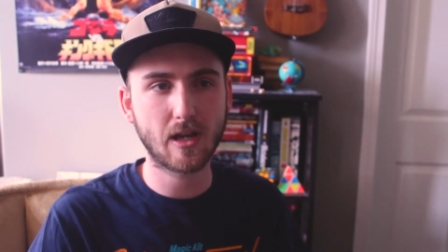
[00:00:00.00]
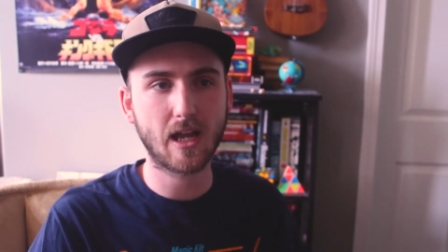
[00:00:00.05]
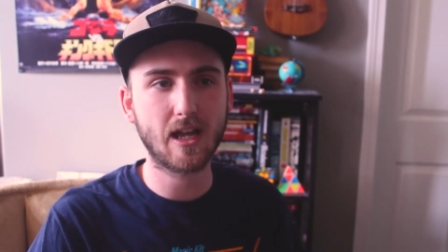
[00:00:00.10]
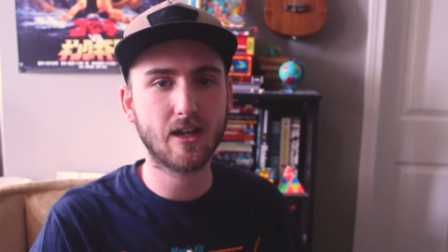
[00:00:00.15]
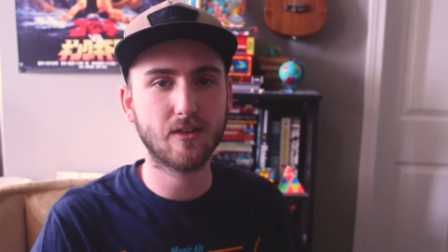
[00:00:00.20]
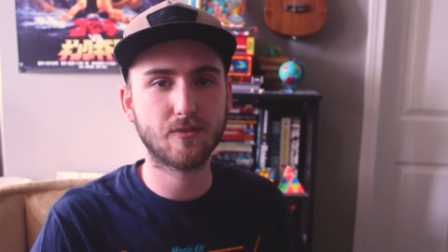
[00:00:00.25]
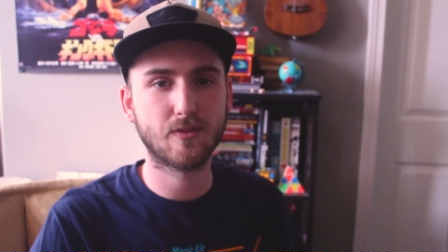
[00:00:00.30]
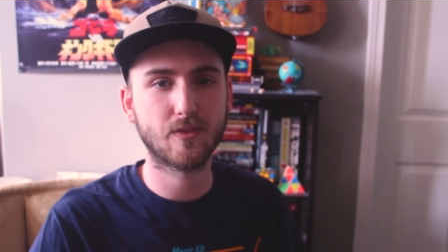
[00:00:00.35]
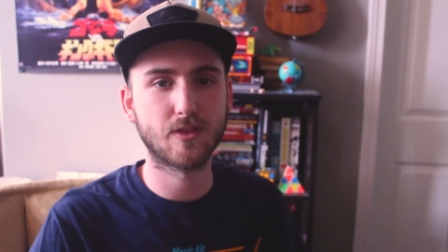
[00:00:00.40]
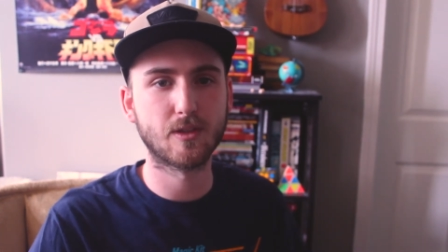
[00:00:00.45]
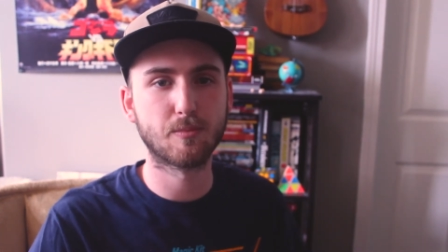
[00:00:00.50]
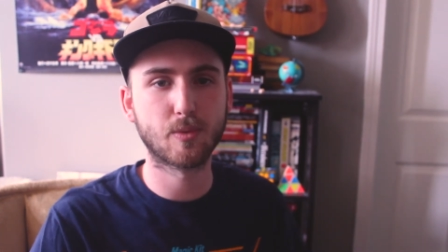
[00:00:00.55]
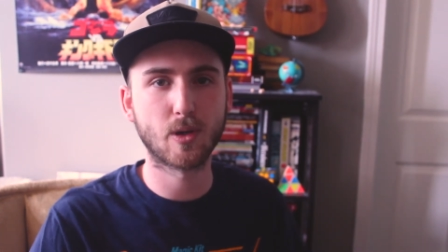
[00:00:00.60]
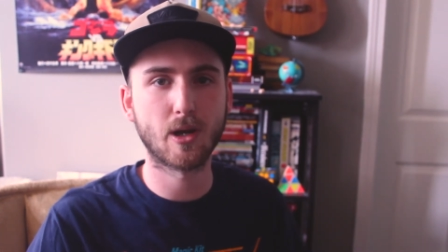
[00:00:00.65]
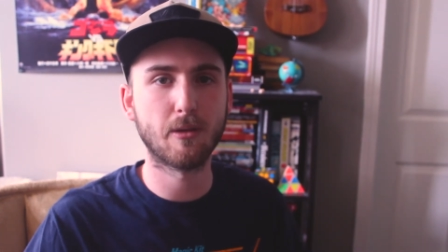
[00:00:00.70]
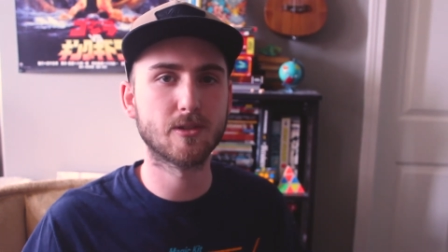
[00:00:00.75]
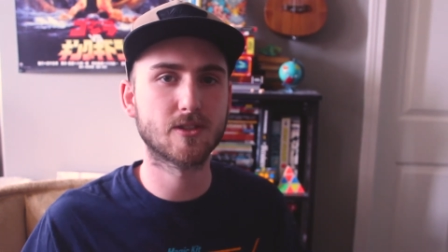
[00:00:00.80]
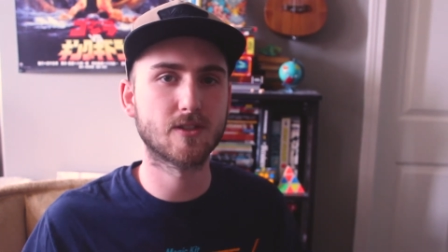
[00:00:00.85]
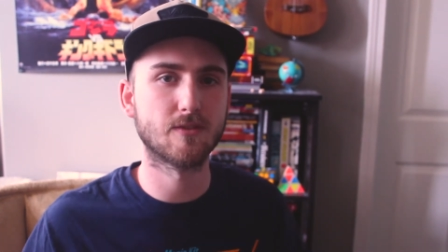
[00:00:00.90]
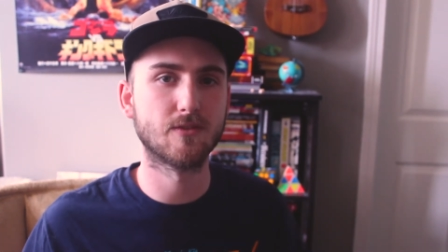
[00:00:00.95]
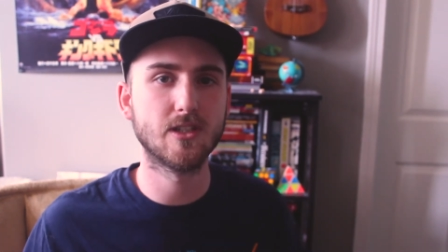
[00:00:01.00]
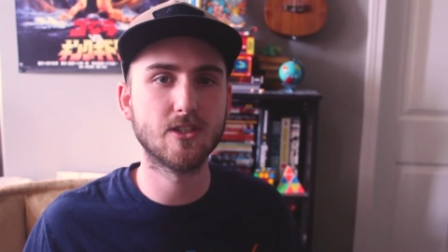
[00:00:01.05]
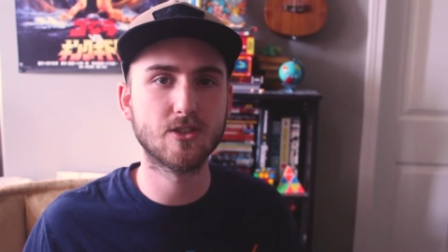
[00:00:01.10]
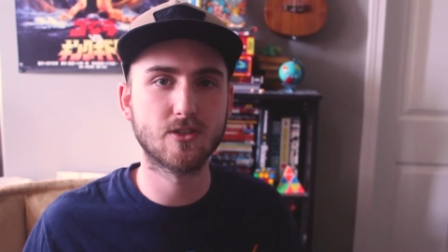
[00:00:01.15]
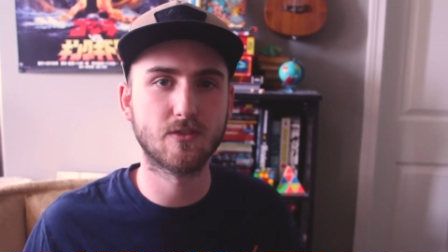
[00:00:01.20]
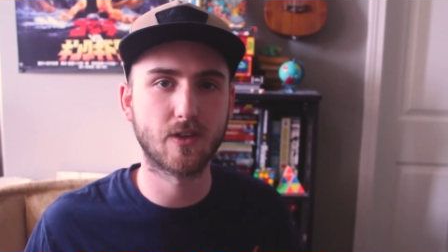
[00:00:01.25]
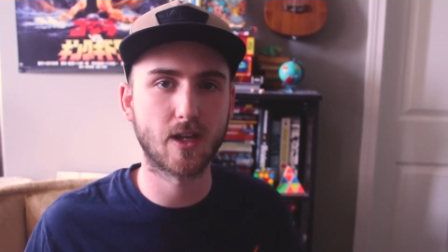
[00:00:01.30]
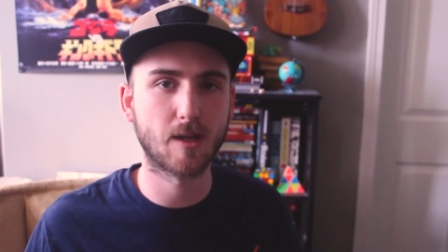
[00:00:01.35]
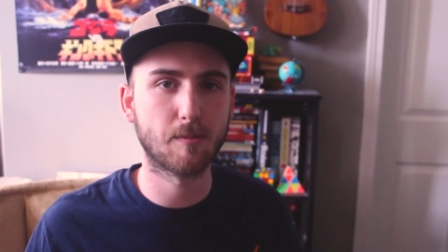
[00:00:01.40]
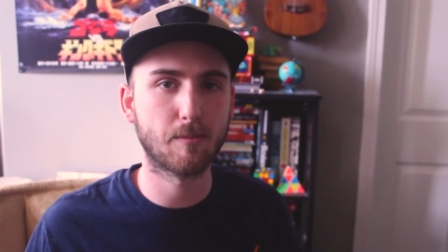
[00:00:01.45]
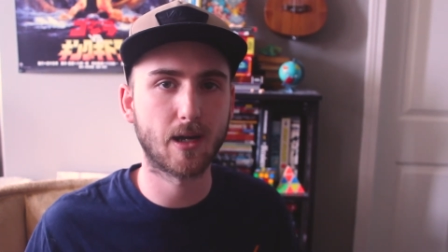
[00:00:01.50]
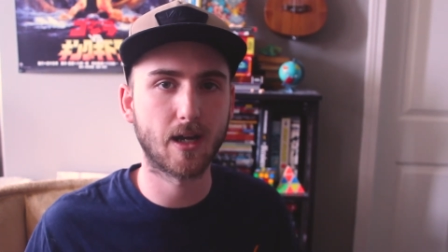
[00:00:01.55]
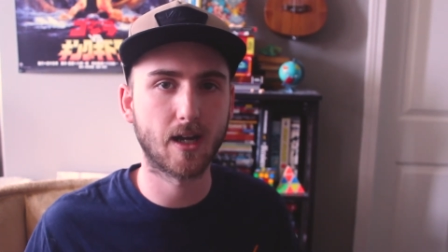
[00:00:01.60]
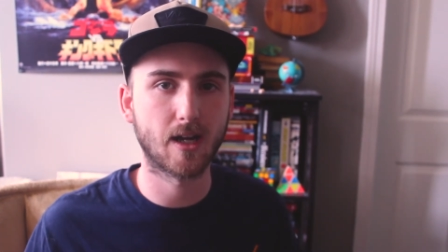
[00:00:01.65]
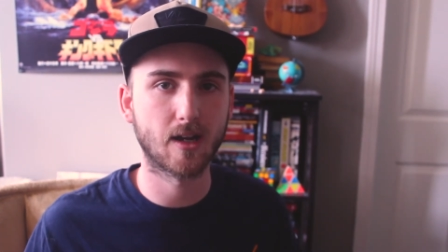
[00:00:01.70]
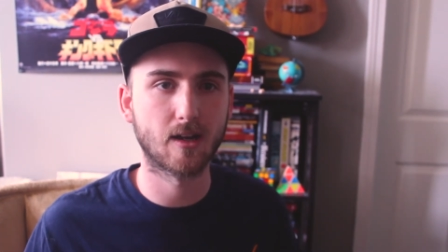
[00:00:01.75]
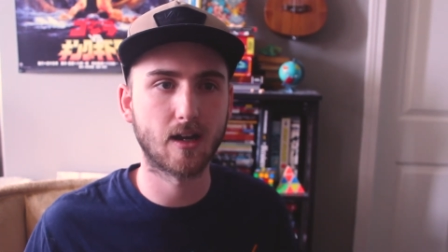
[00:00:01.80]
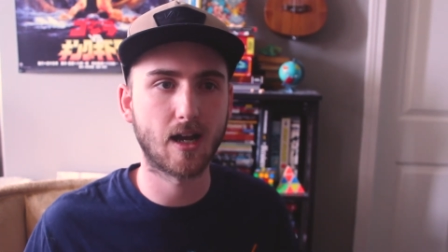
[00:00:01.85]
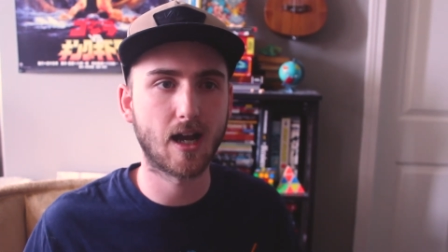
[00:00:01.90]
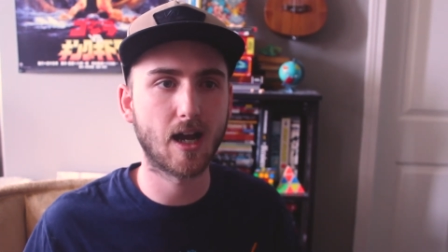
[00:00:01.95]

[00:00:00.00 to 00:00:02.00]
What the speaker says: have the premise of Ninja Vampire,